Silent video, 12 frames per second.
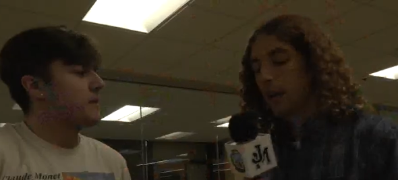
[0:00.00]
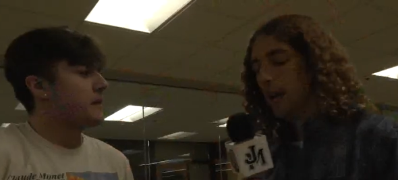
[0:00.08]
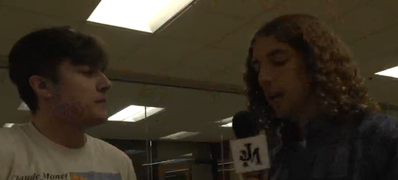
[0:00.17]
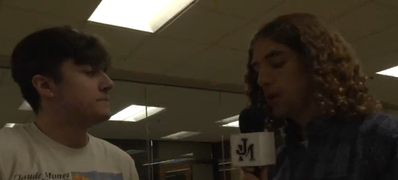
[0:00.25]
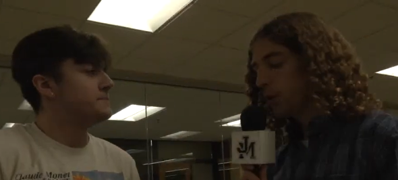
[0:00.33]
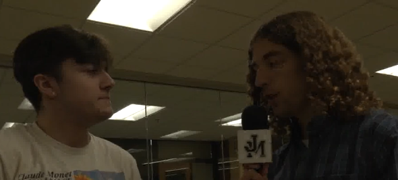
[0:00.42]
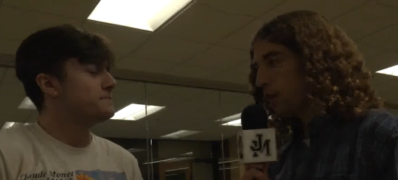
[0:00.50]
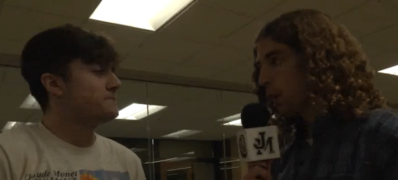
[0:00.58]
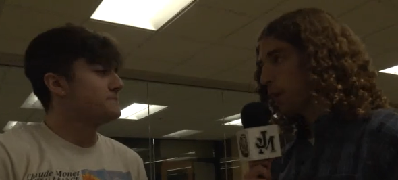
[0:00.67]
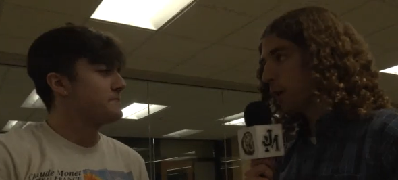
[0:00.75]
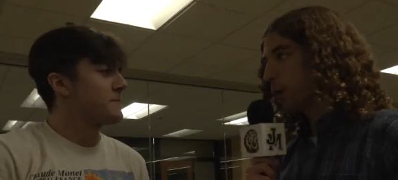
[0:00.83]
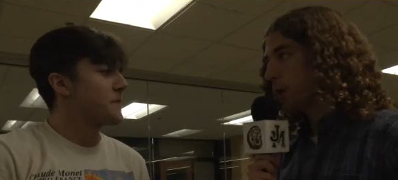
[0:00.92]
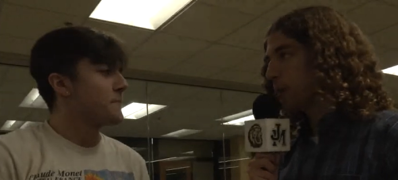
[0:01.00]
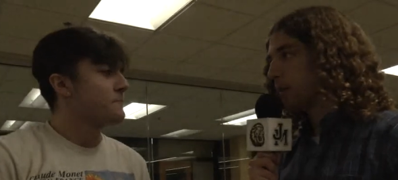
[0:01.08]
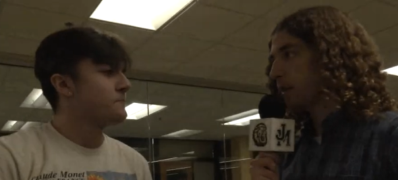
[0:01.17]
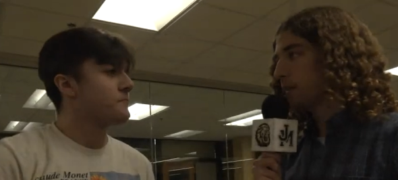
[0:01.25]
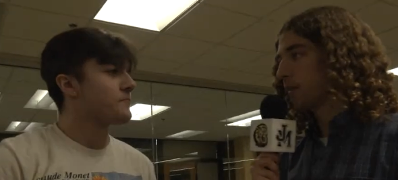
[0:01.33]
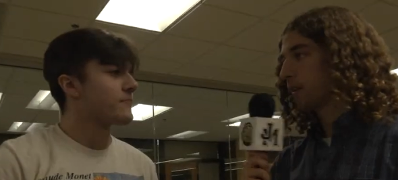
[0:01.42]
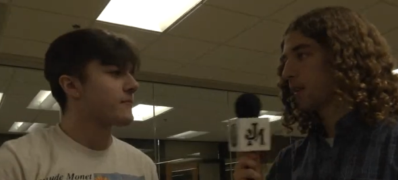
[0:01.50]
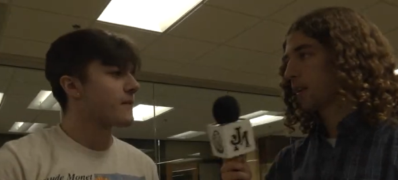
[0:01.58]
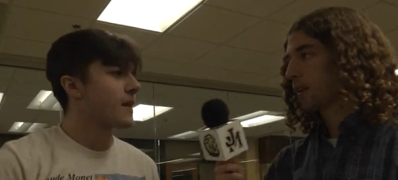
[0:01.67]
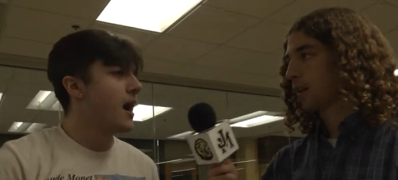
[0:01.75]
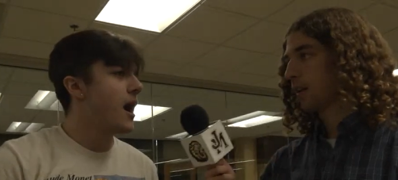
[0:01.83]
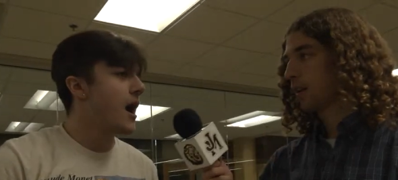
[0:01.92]
Speaker 1: How did you celebrate New Year's Eve?
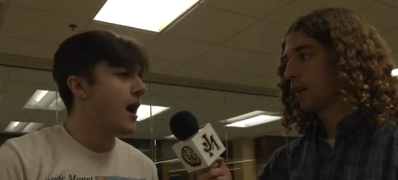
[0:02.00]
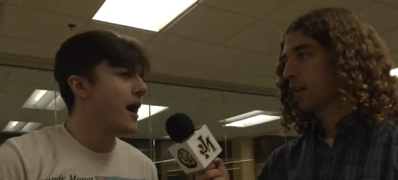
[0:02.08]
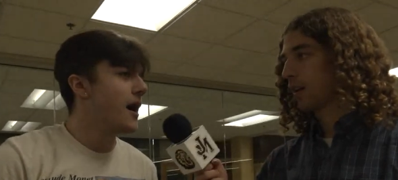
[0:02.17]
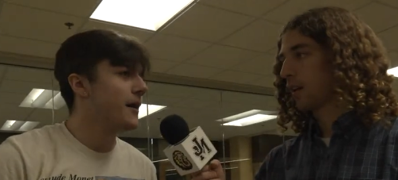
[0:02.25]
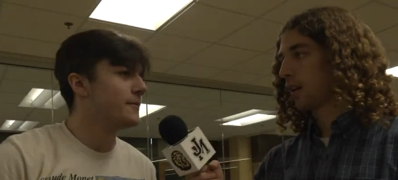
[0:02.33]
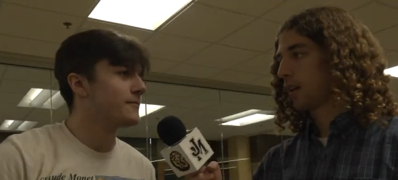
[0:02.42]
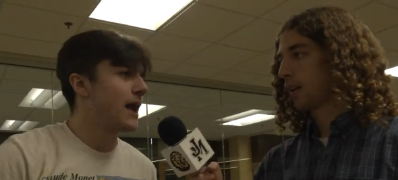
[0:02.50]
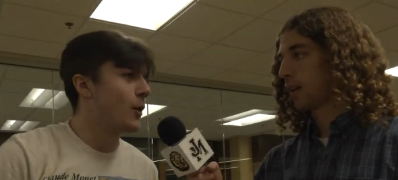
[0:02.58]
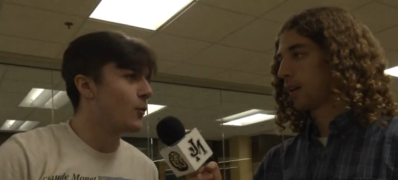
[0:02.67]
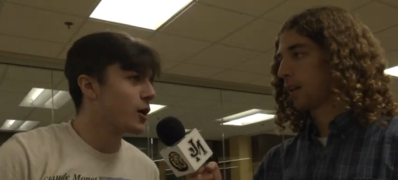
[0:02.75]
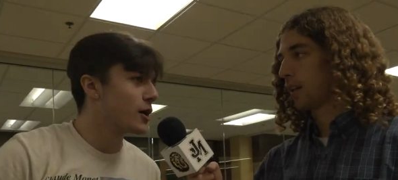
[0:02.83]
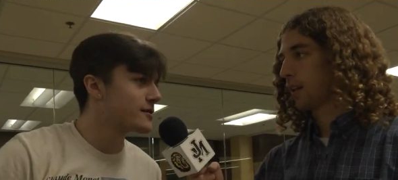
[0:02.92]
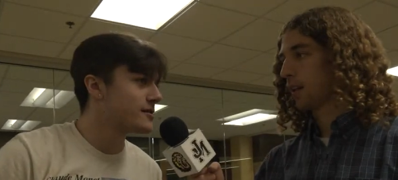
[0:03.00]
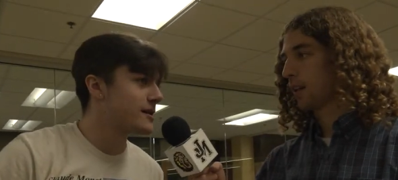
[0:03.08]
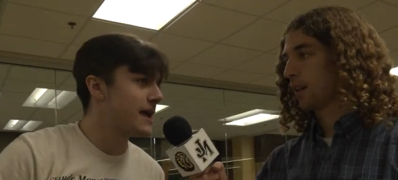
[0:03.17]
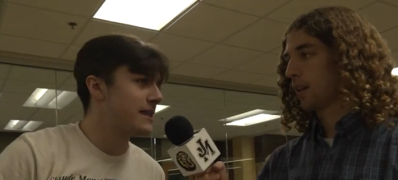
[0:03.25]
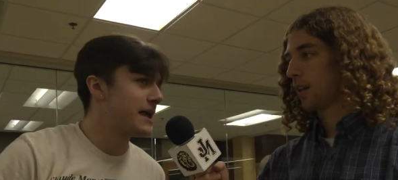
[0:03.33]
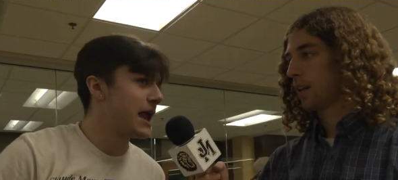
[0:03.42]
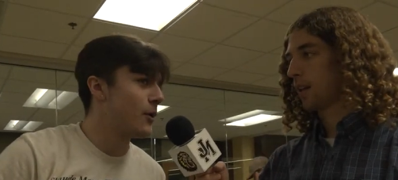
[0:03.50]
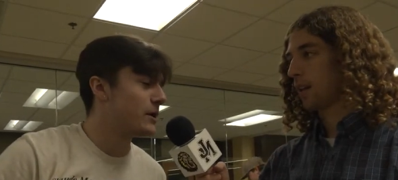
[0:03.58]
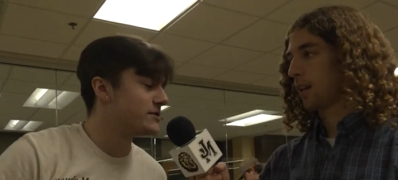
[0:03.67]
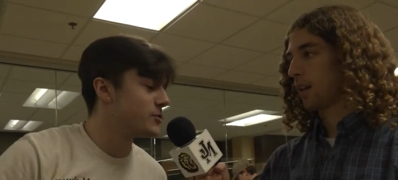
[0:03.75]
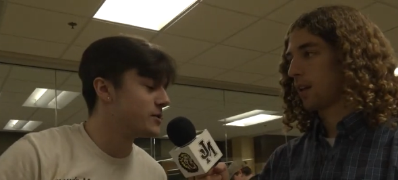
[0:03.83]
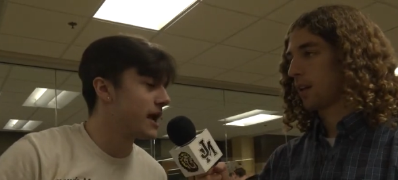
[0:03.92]
Uh, I worked, and then I
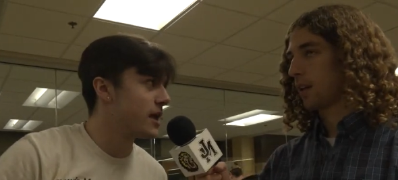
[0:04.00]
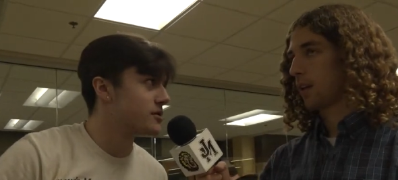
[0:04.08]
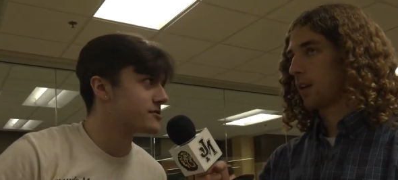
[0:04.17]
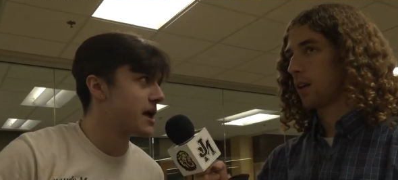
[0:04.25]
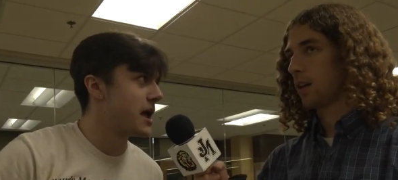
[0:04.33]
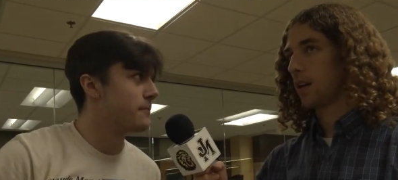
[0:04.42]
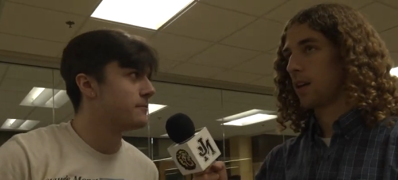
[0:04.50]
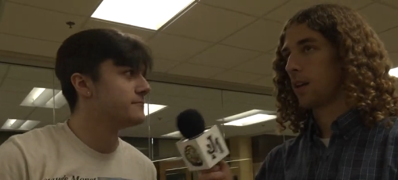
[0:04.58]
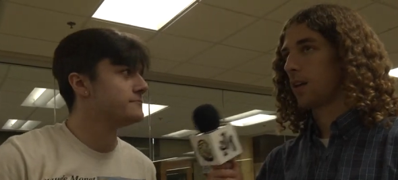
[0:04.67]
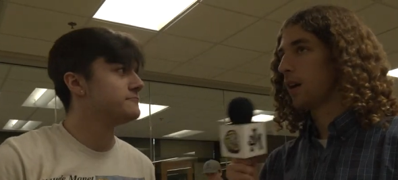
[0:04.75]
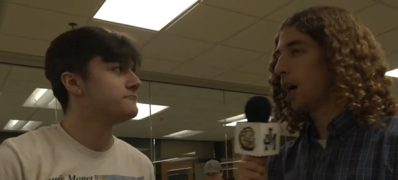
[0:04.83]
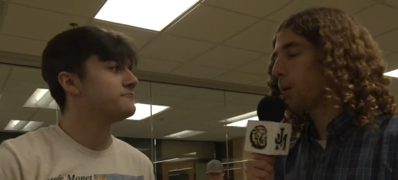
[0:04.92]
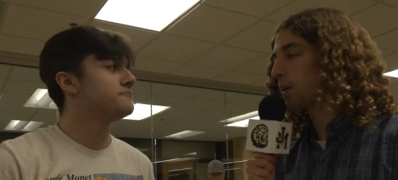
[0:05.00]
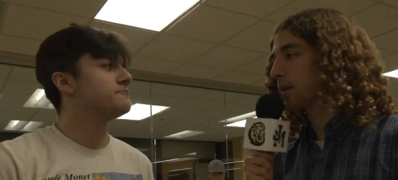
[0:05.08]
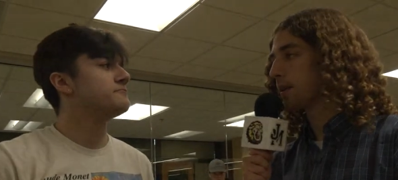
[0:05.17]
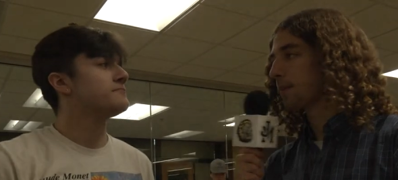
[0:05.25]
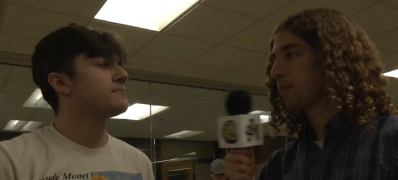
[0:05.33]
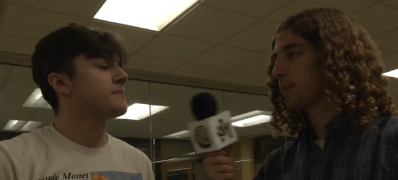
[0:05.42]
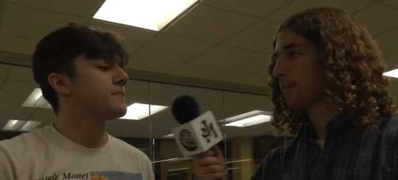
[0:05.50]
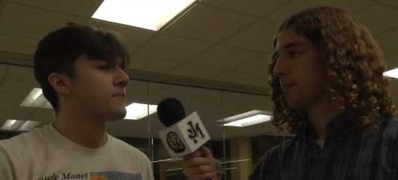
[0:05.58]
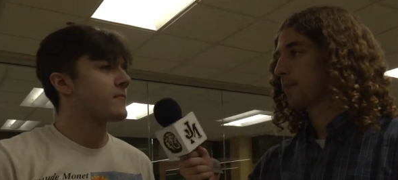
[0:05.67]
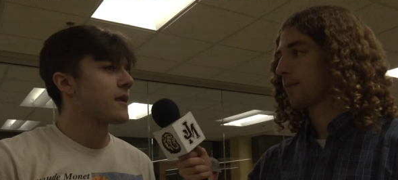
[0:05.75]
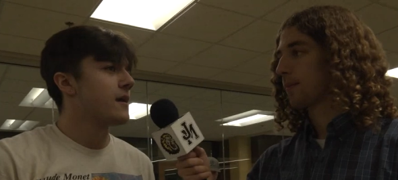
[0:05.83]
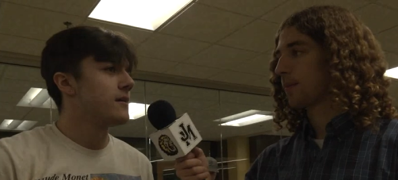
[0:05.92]
went to a Nailers game. How was it?
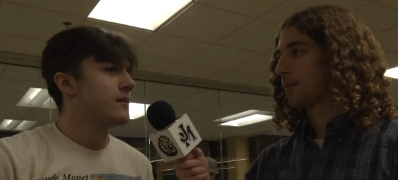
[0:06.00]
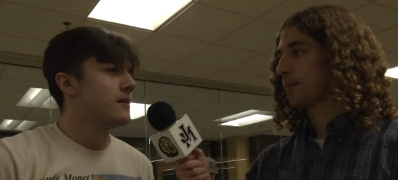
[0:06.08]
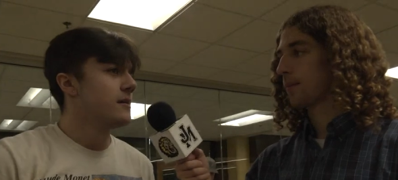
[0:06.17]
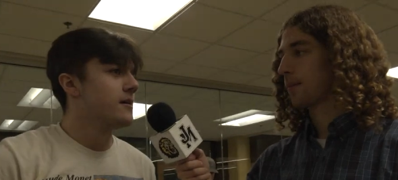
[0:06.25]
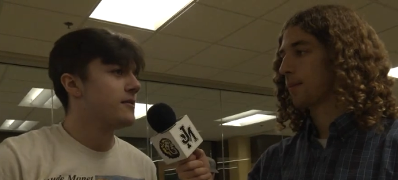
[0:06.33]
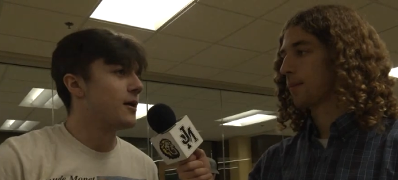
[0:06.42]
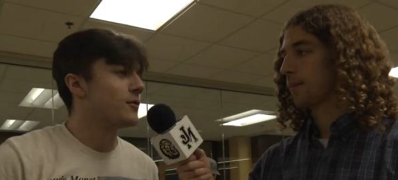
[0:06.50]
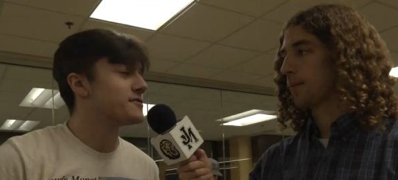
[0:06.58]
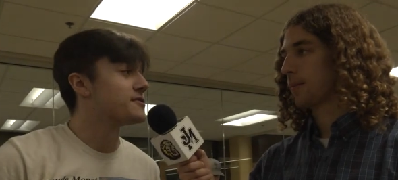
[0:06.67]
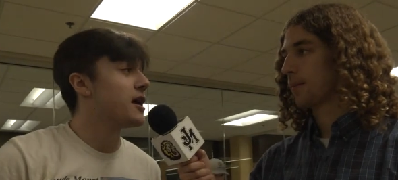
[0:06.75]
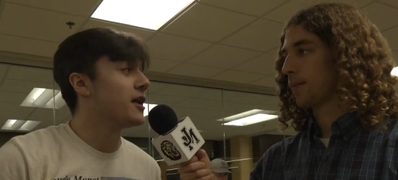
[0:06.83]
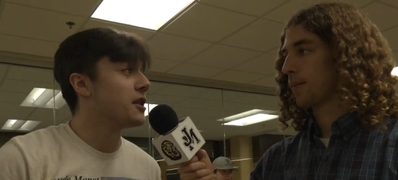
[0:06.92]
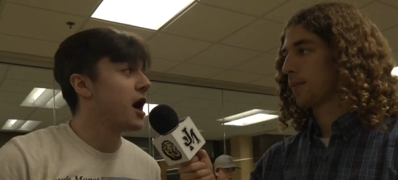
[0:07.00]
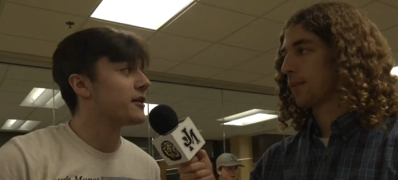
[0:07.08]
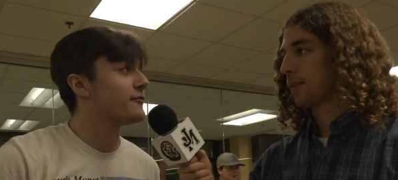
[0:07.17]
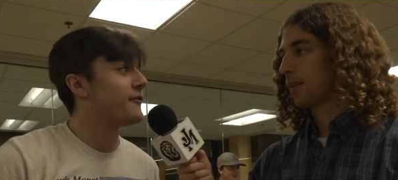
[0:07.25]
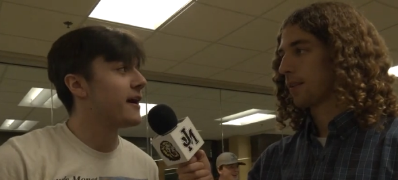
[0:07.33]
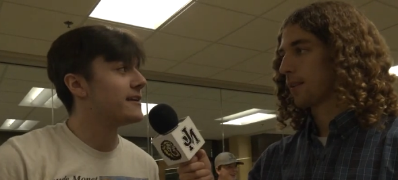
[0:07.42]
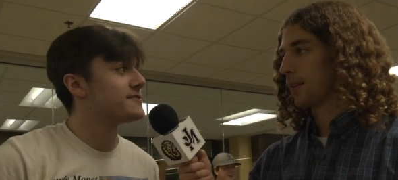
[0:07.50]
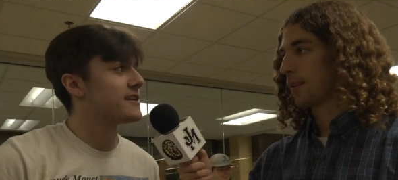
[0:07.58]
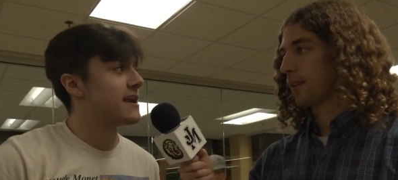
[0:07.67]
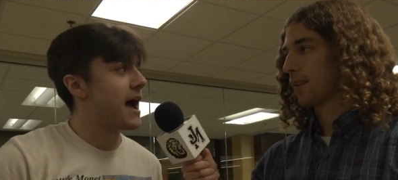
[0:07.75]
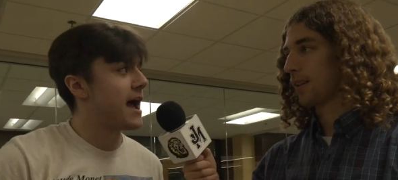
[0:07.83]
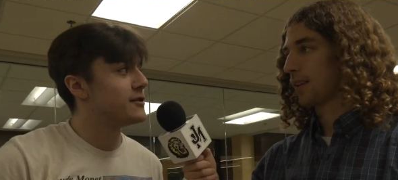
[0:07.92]
there was a lot of fights,
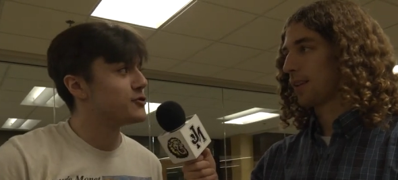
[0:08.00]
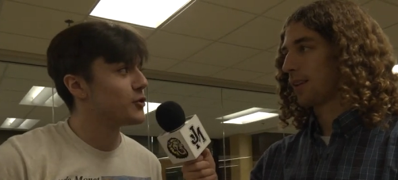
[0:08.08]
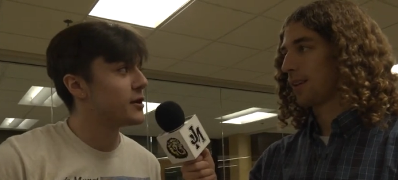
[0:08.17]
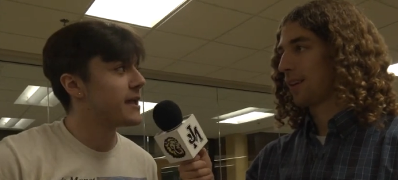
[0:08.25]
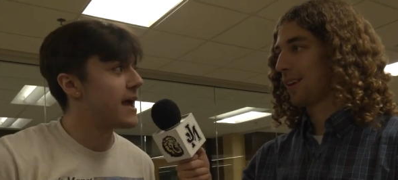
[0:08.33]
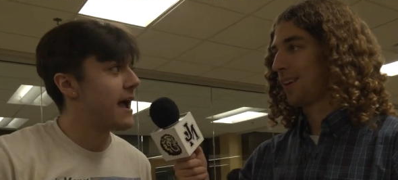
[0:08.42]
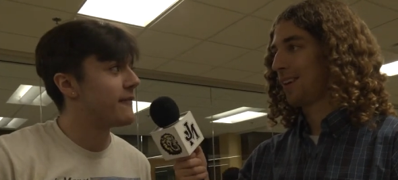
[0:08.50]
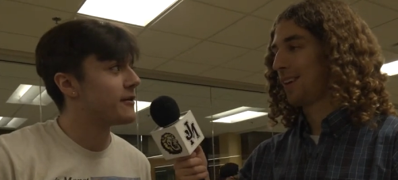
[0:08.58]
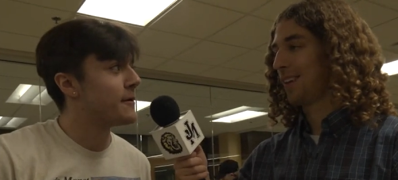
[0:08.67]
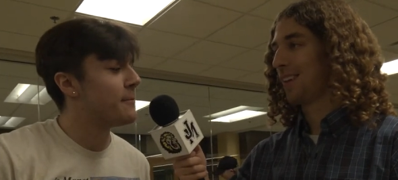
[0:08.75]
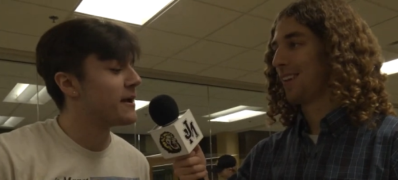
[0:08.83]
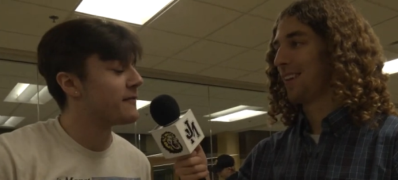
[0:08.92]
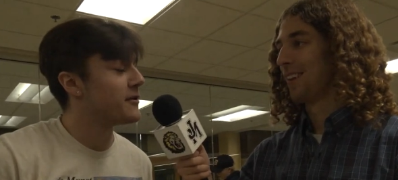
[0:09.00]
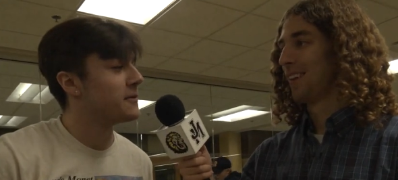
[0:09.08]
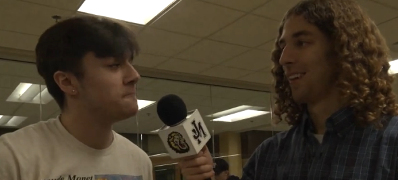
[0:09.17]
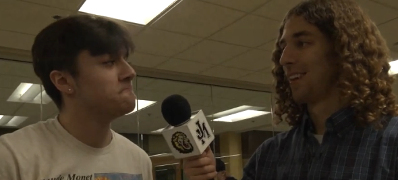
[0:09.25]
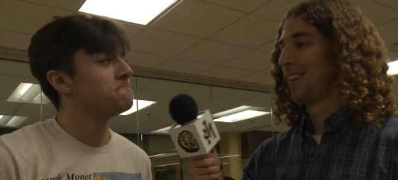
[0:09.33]
and I enjoyed every bit of it.